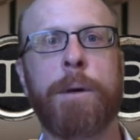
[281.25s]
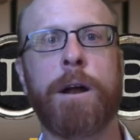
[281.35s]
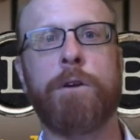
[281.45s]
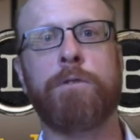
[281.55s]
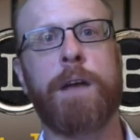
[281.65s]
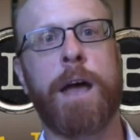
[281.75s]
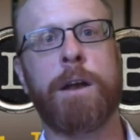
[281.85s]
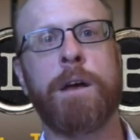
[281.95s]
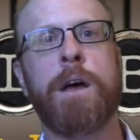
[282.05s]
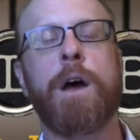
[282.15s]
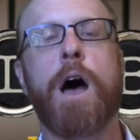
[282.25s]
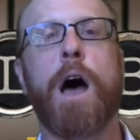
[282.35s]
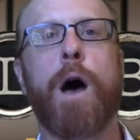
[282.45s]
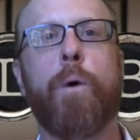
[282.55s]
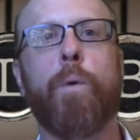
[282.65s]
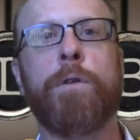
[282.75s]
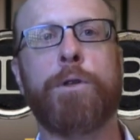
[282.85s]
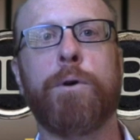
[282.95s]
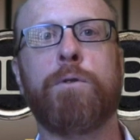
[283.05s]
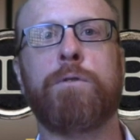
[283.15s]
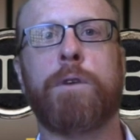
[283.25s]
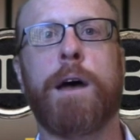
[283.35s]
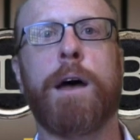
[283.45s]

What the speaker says: and understand what those